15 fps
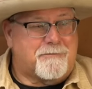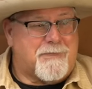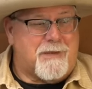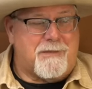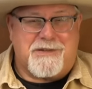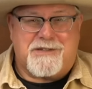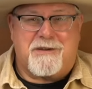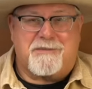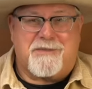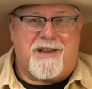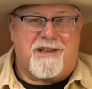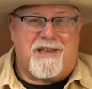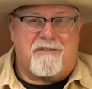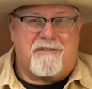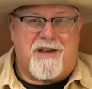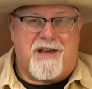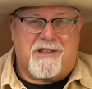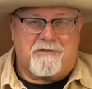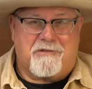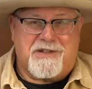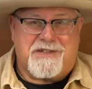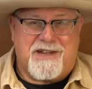Maybe someday I'll have a
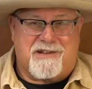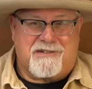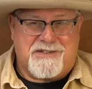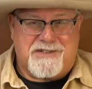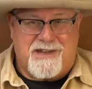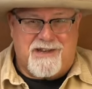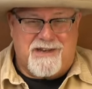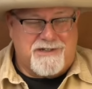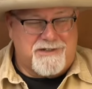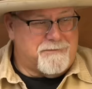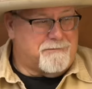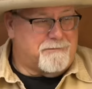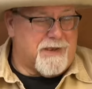Hollywood soundstage.